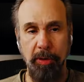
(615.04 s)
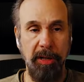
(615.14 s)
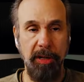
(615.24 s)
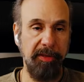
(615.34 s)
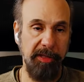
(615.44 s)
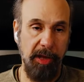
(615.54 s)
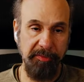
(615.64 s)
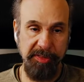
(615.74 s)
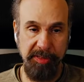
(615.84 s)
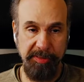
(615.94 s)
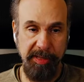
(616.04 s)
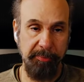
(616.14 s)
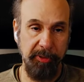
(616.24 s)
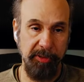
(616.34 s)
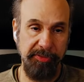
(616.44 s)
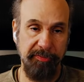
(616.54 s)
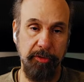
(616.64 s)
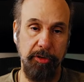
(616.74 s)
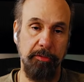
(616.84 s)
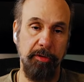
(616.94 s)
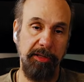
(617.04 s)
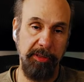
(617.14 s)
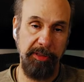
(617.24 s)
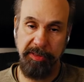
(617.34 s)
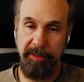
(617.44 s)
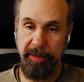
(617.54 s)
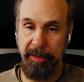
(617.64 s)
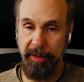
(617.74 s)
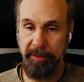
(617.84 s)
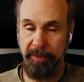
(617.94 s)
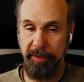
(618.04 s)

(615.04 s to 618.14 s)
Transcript: Well, I think the obvious example is Ford, right? Because they're like